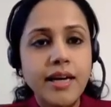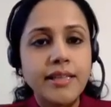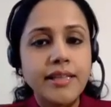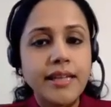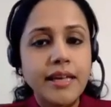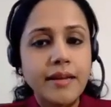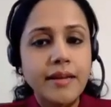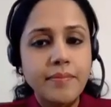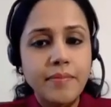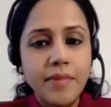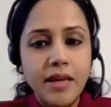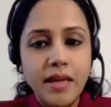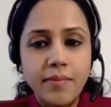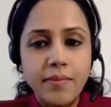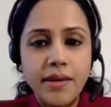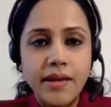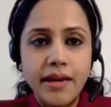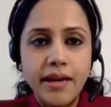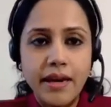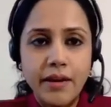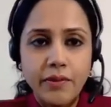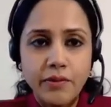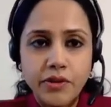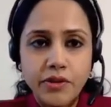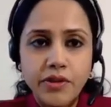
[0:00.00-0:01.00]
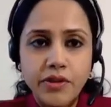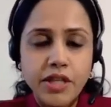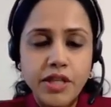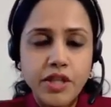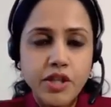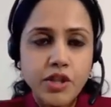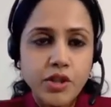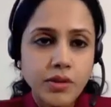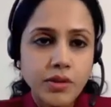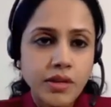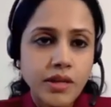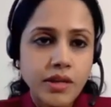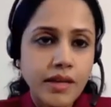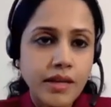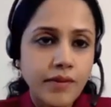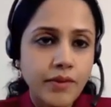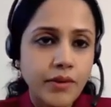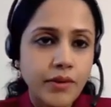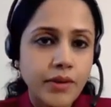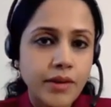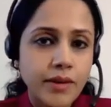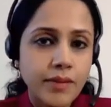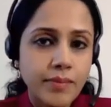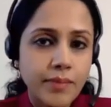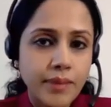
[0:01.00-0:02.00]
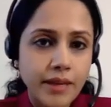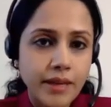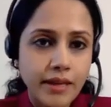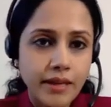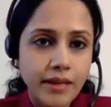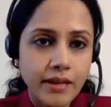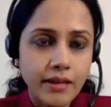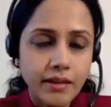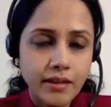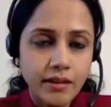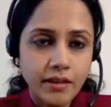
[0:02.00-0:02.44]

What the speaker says: then maybe I would reach to the nivo-ipi